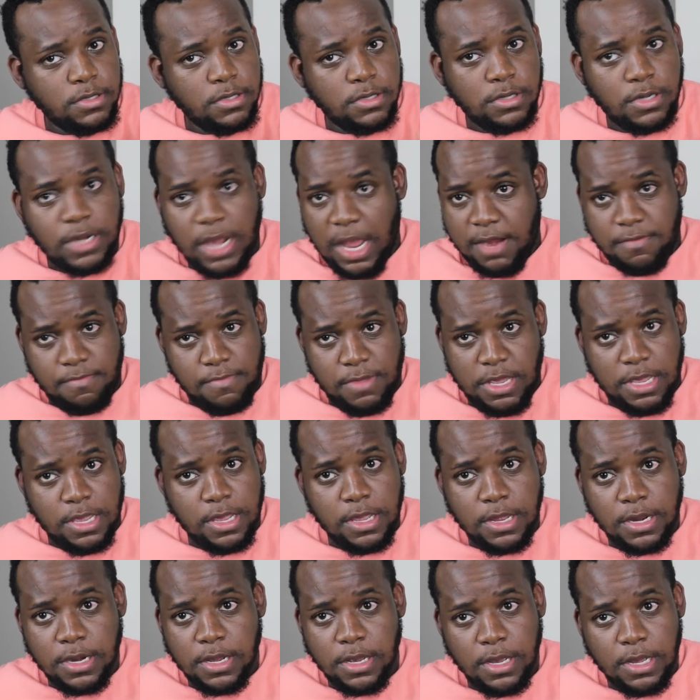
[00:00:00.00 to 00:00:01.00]
Not
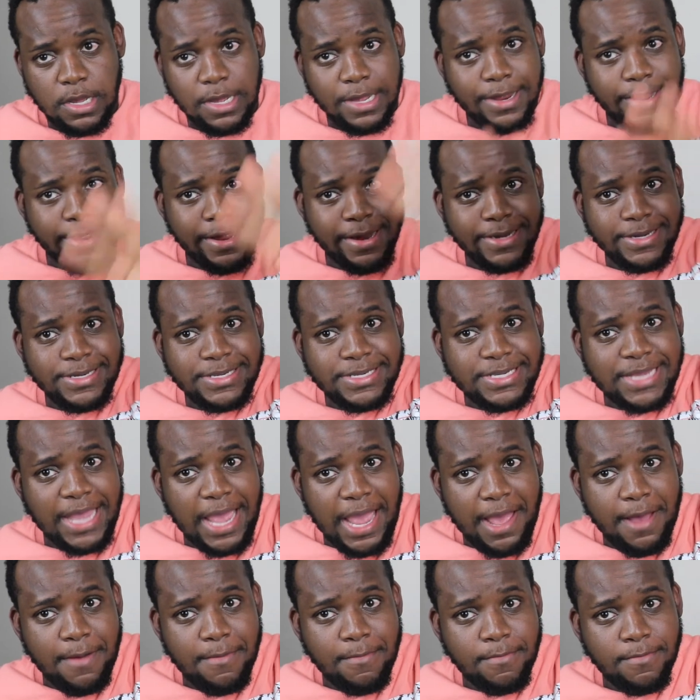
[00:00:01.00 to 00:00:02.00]
me.
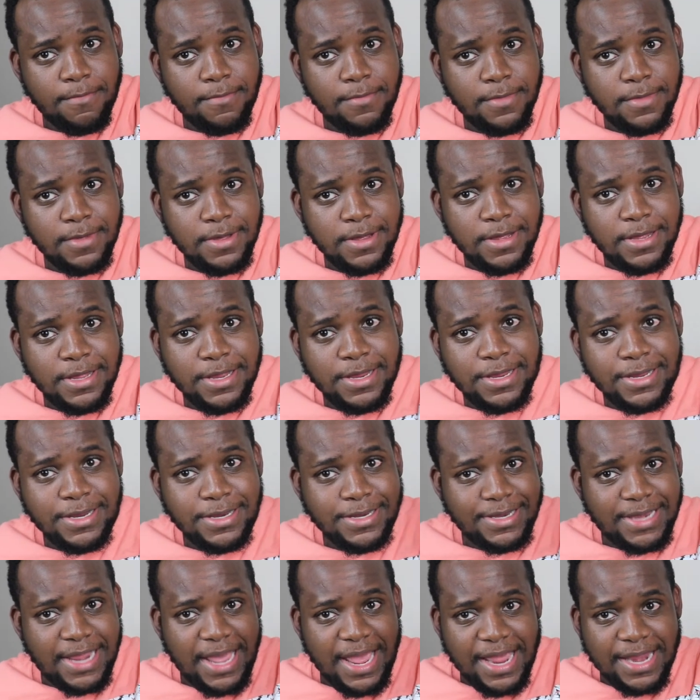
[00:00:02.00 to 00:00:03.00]
Damn!
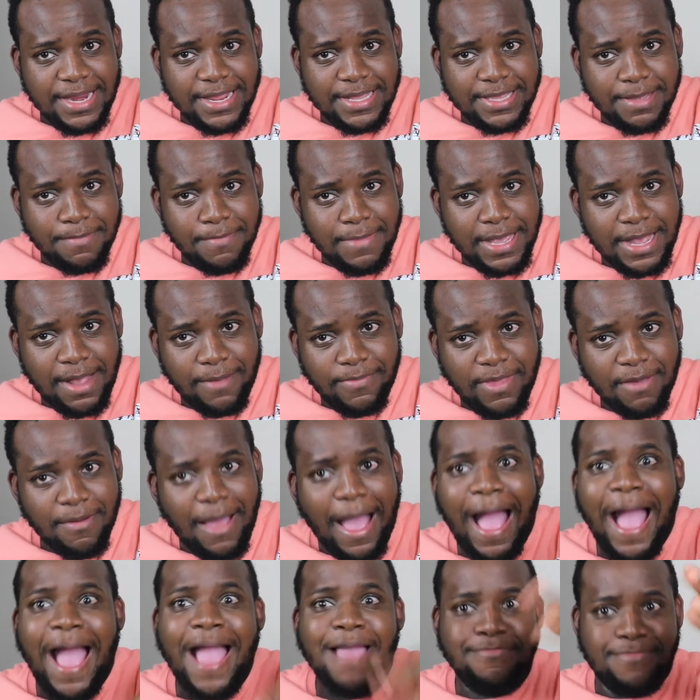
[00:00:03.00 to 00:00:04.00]
They need to make up
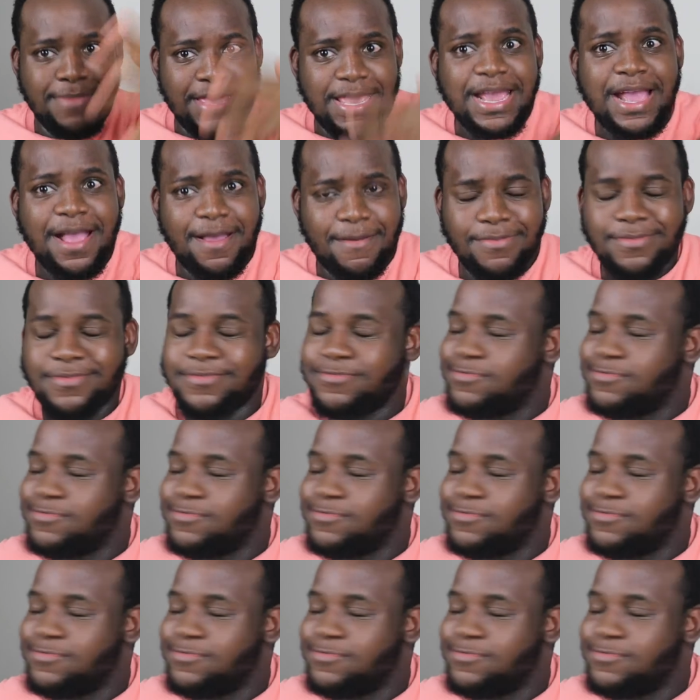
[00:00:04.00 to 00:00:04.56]
I make up.